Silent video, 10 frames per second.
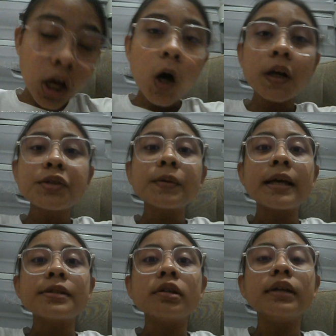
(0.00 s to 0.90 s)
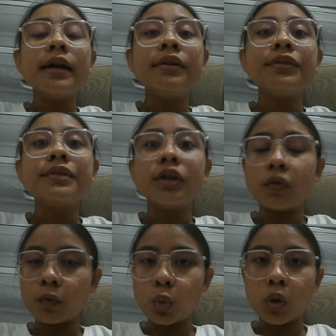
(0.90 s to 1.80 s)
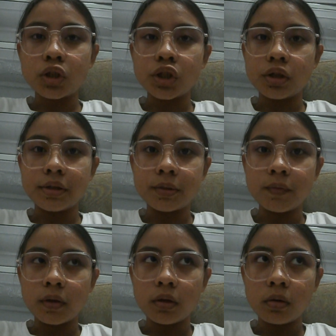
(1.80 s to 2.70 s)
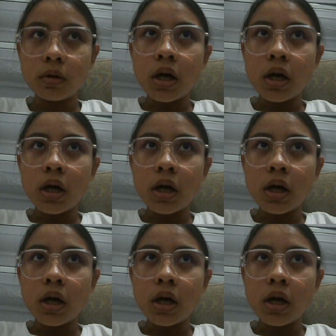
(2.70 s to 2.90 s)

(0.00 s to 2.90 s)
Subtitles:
Okay, so that's it guys. Thank you for watching this video.